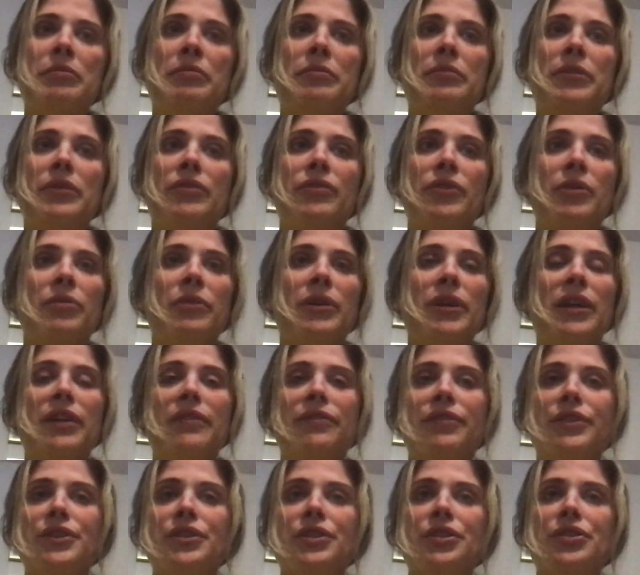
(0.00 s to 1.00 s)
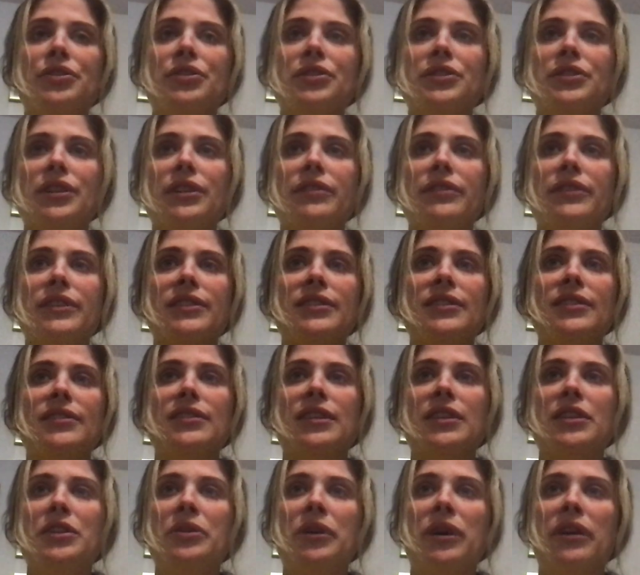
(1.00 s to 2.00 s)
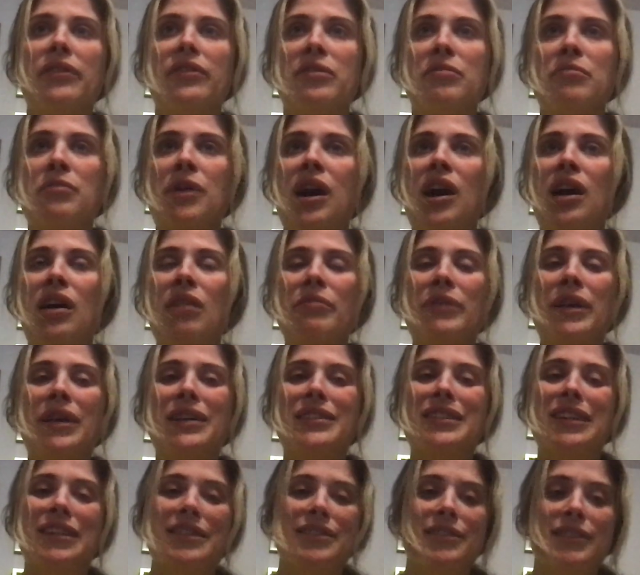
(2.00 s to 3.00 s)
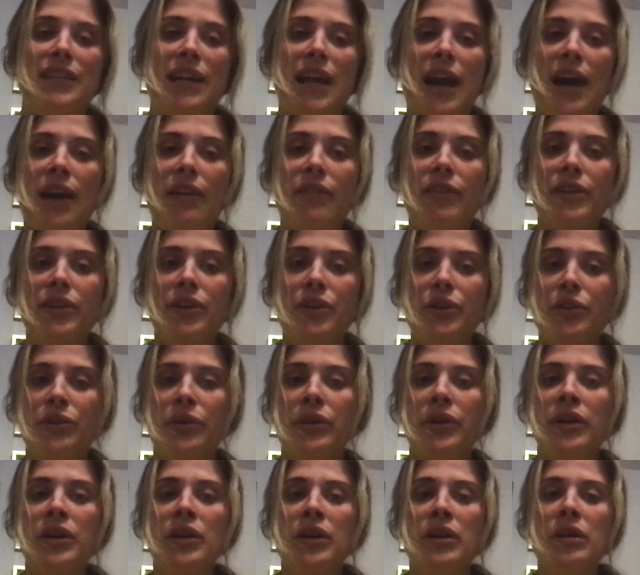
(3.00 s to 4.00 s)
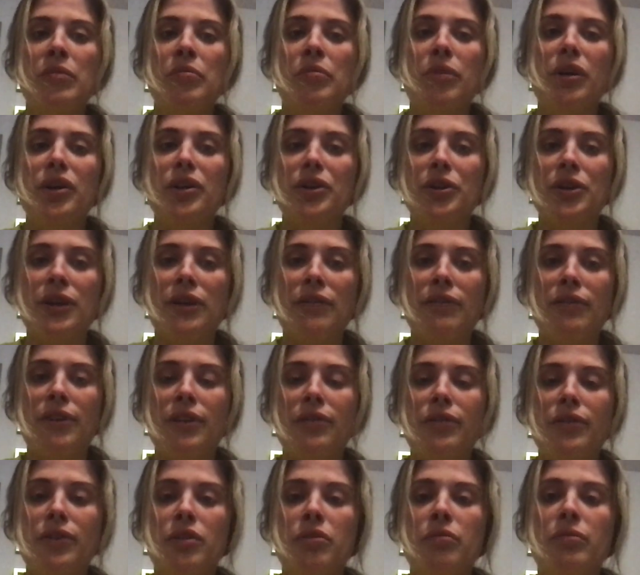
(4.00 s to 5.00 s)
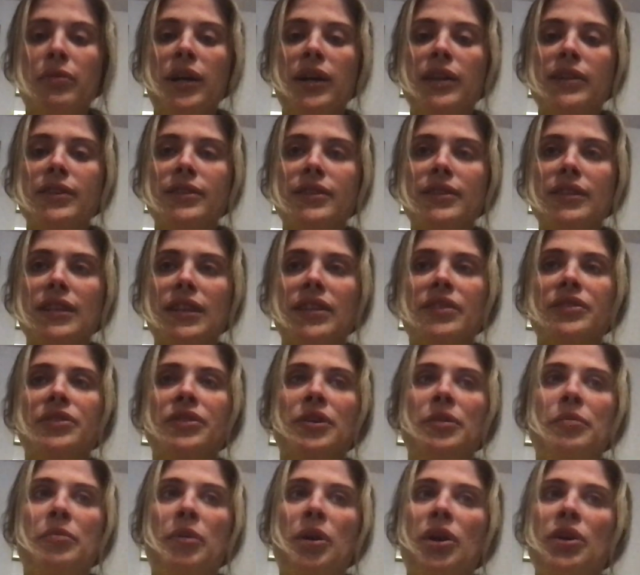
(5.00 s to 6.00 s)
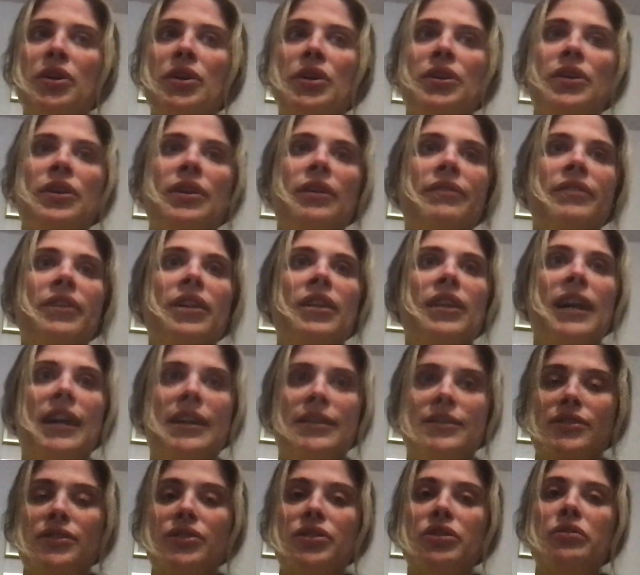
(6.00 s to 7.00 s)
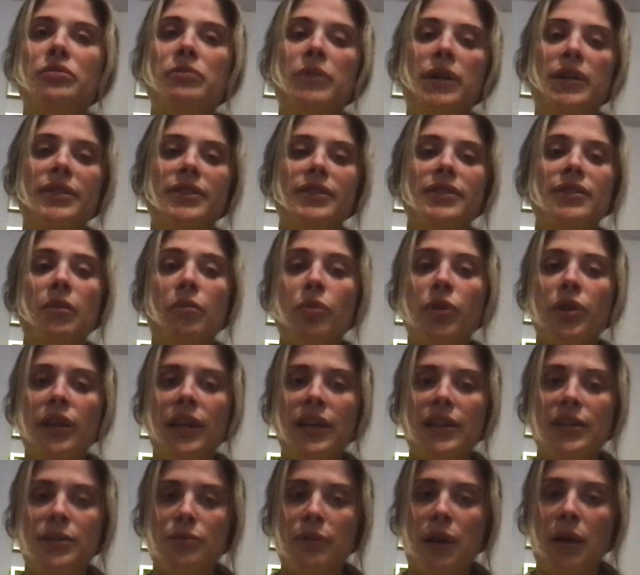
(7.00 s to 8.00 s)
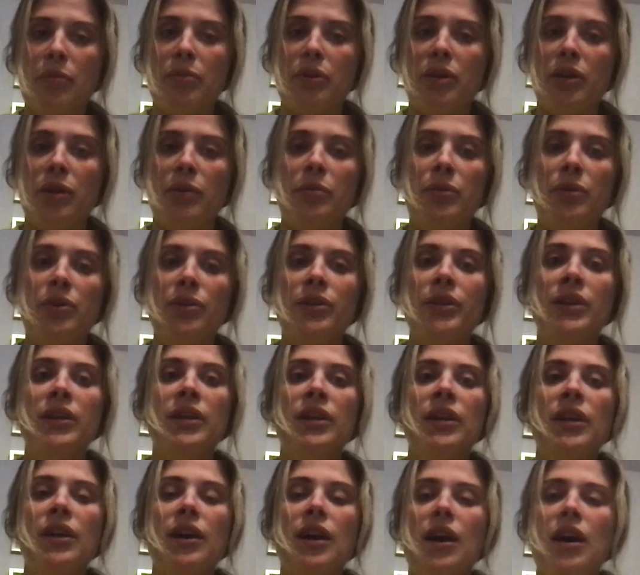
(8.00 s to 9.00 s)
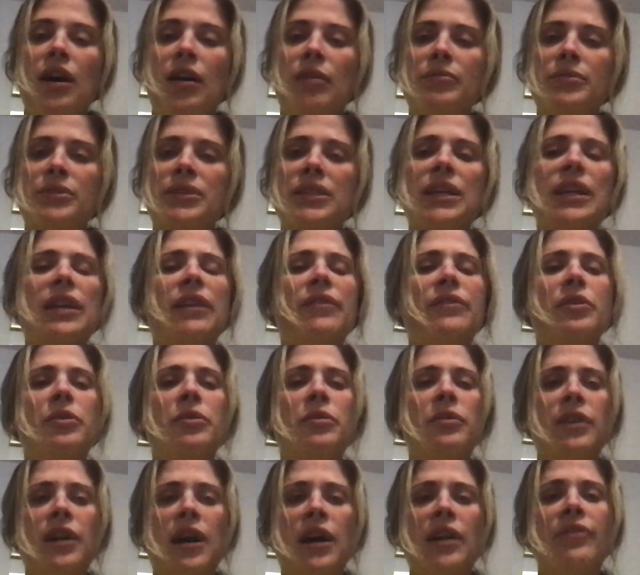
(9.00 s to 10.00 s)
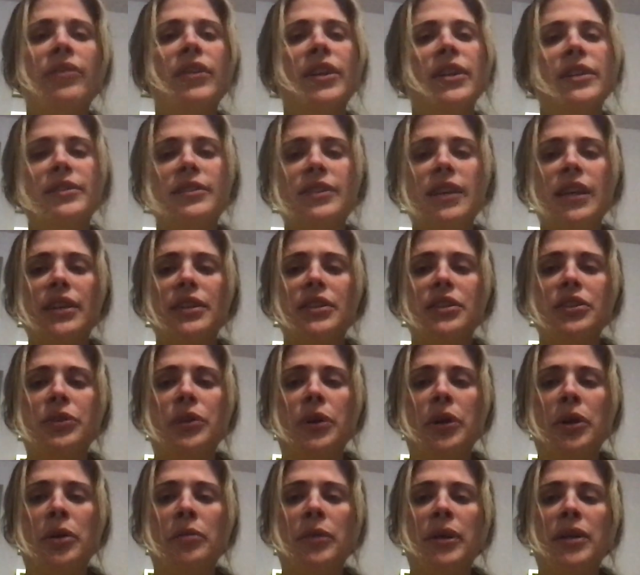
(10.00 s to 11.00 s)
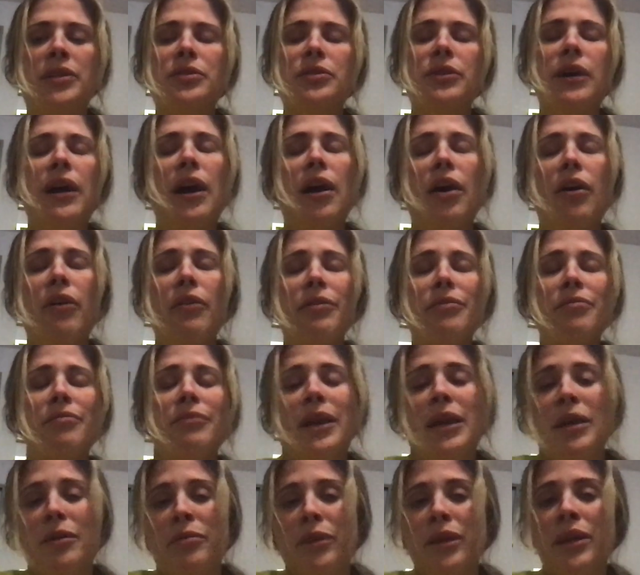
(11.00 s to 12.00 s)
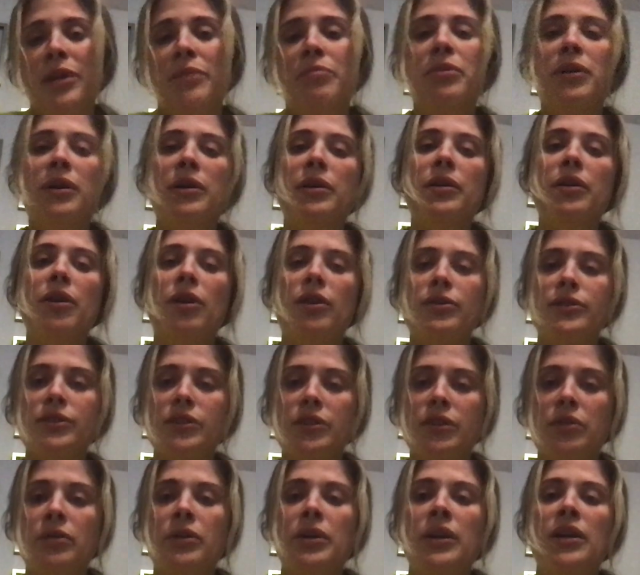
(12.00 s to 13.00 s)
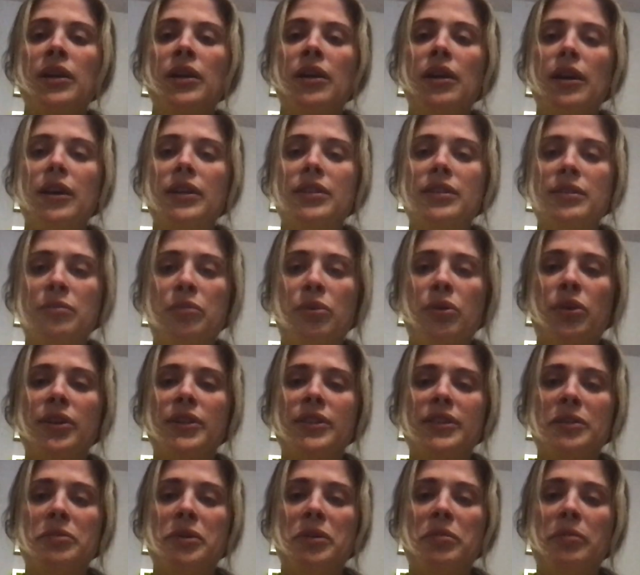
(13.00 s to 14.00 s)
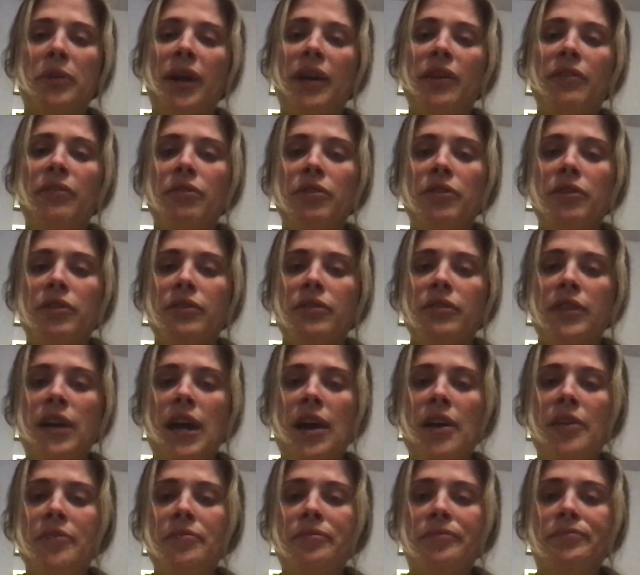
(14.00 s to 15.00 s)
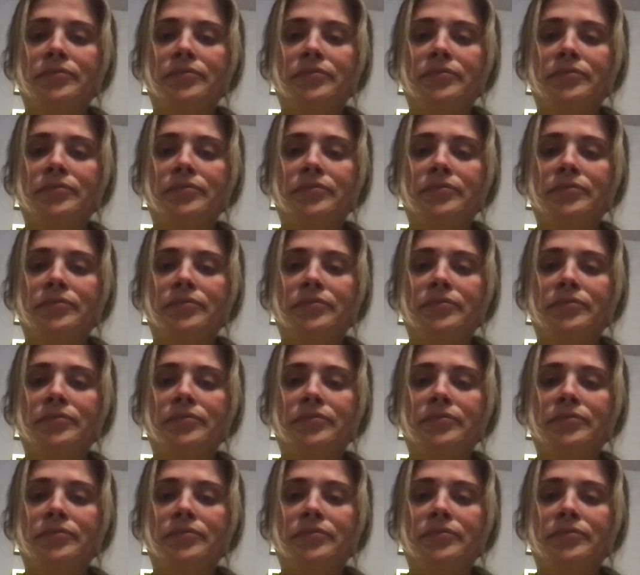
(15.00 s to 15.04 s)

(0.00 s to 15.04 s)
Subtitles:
if you're working for Children's Services and you have a mom that tends to have a new partner every few months, is her partner of the last 2 months someone that's reputable to give you a lot of insight to her mental health? Maybe, but also it's important to be mindful of that.